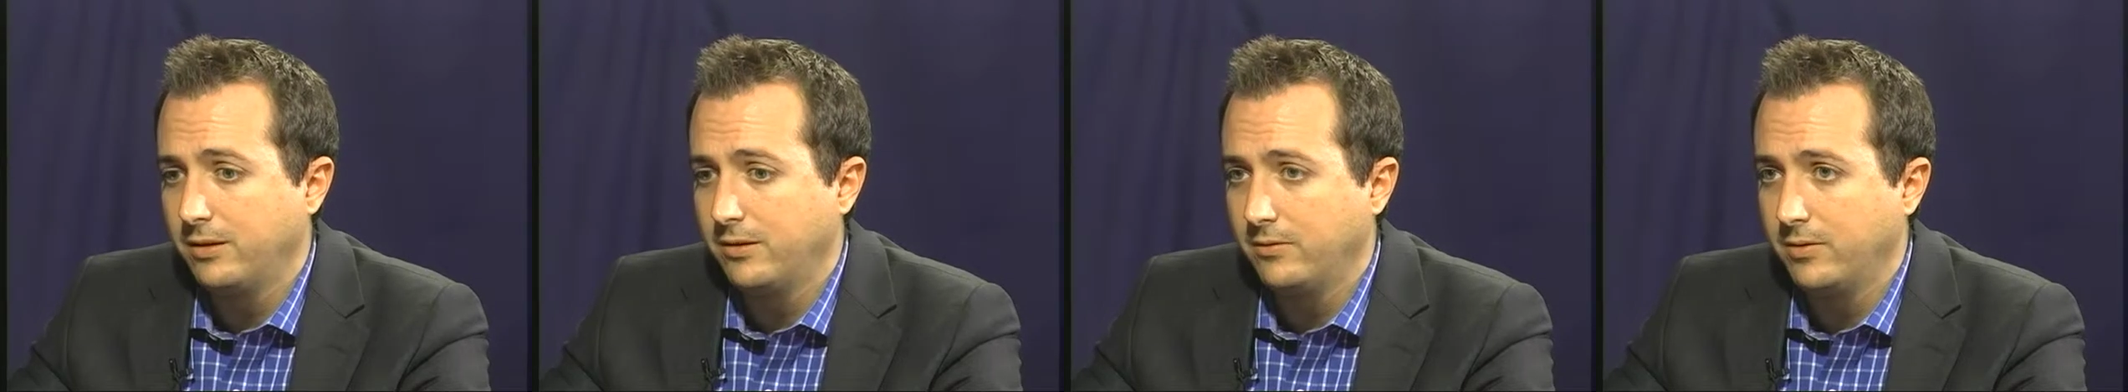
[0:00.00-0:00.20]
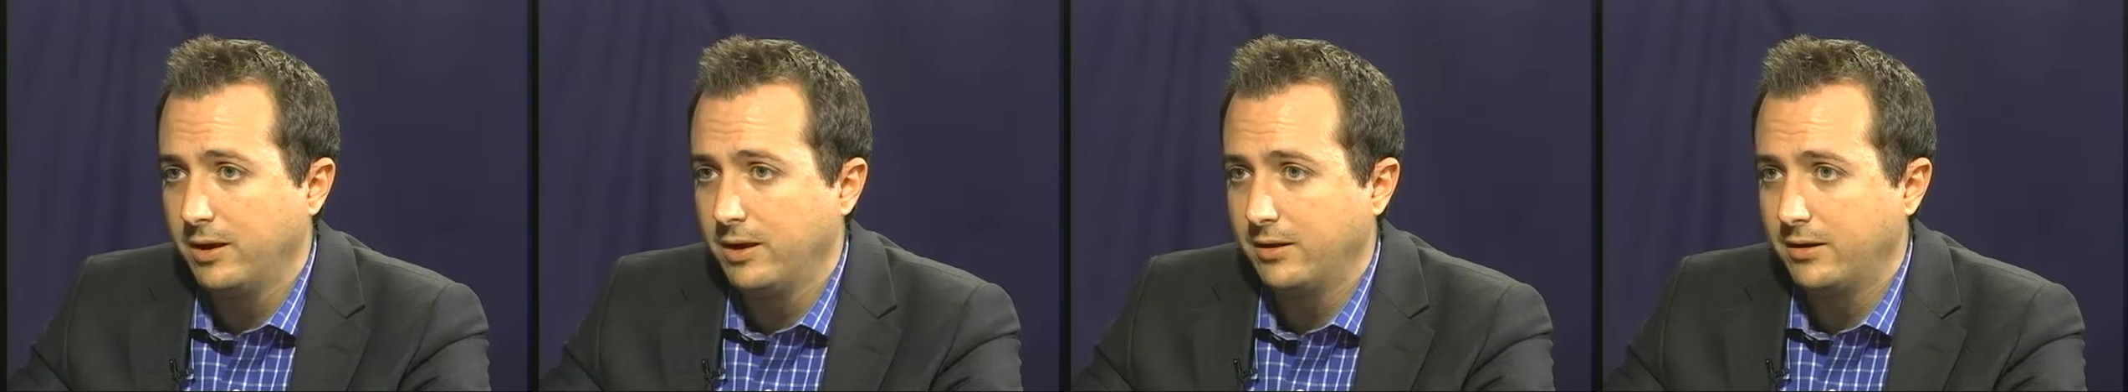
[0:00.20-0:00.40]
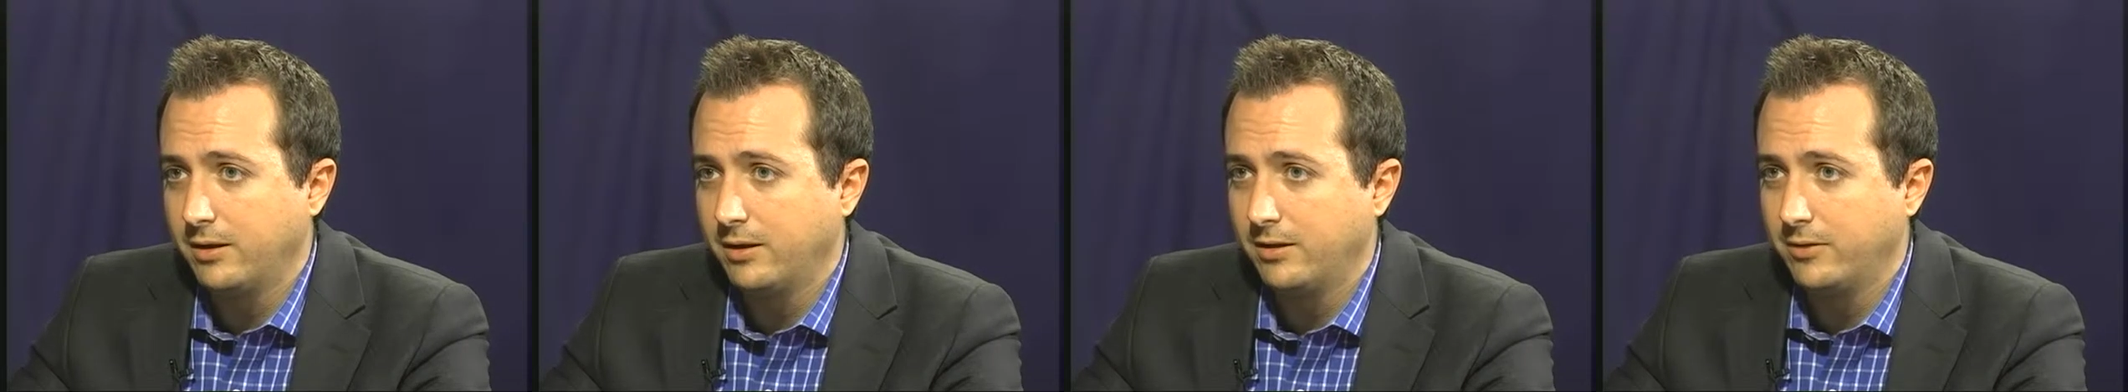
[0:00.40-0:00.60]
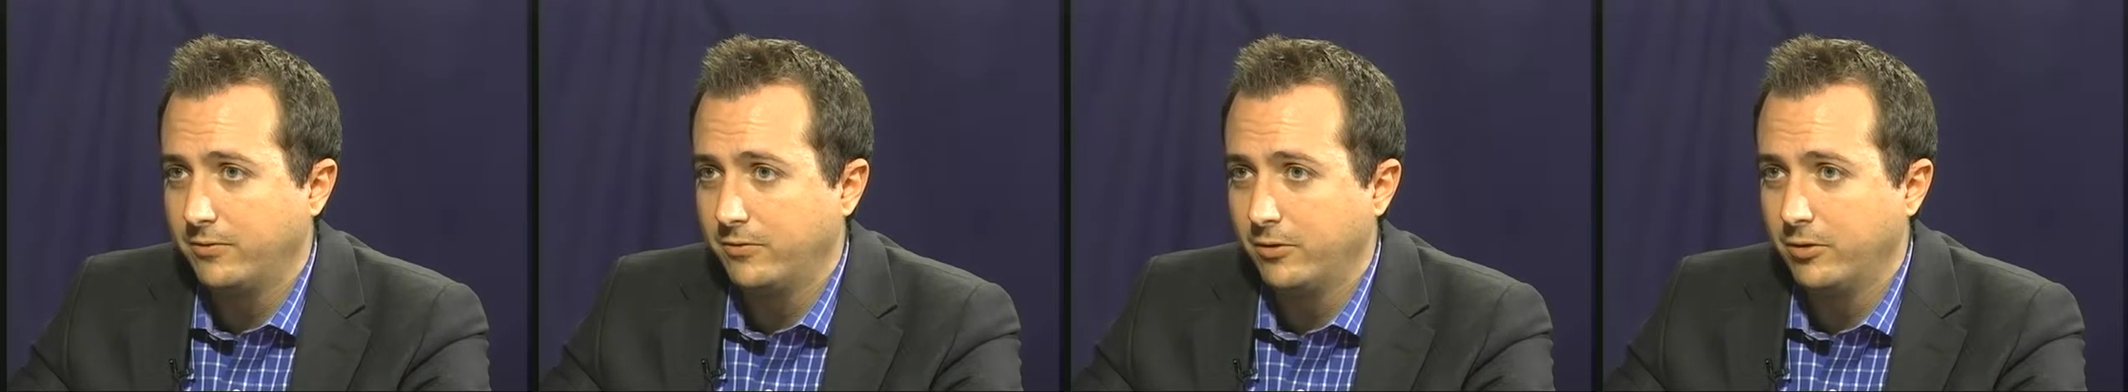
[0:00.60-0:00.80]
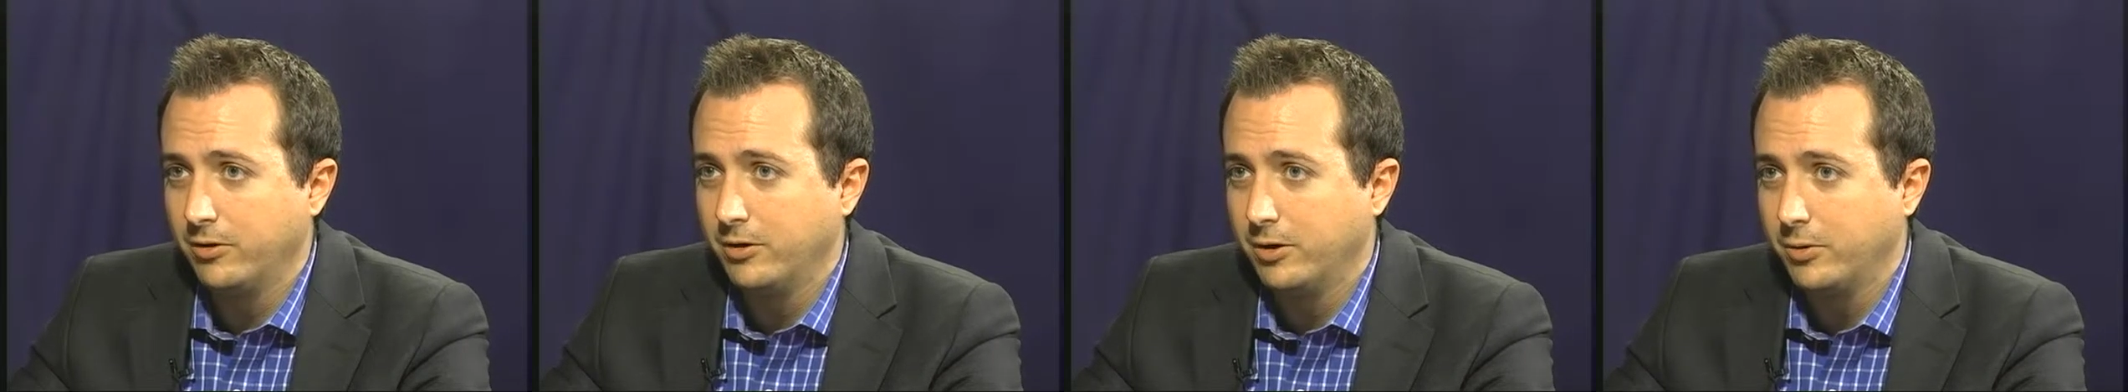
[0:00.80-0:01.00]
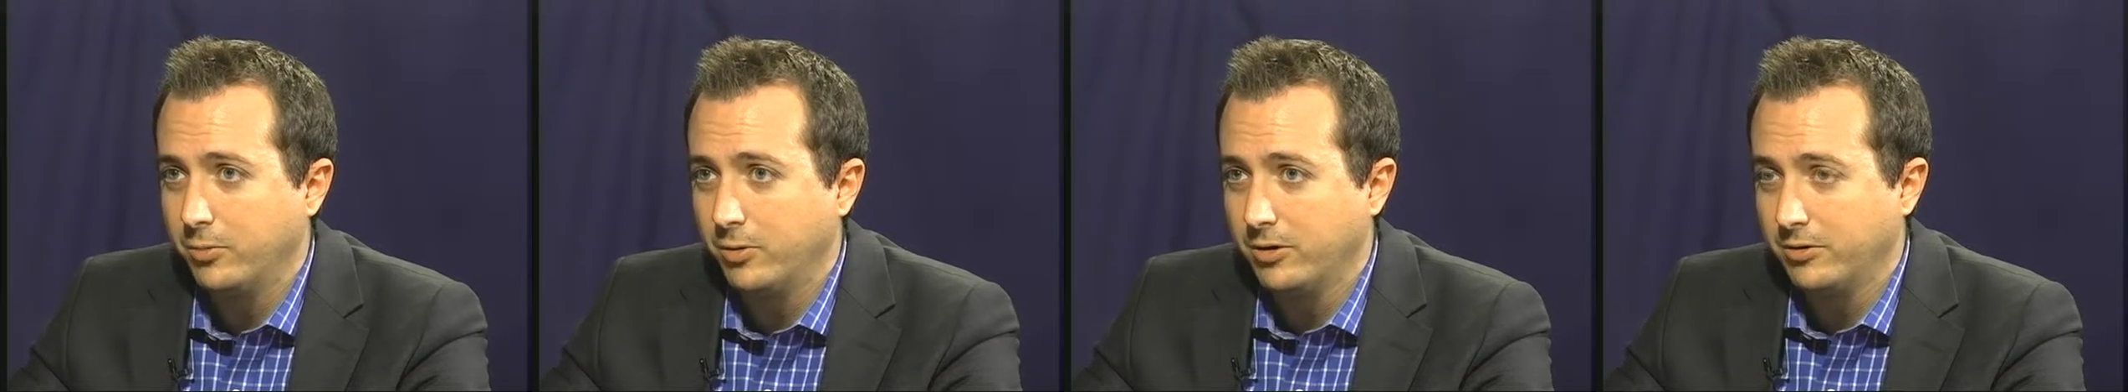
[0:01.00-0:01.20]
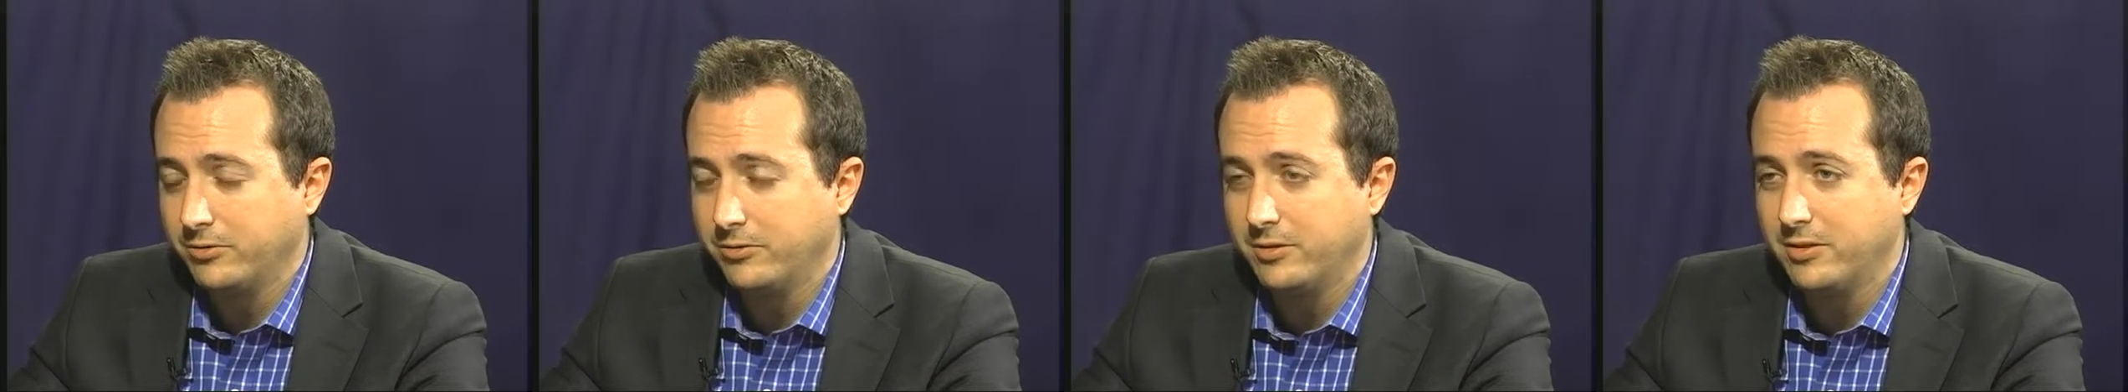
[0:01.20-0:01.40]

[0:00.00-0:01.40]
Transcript: rank California worst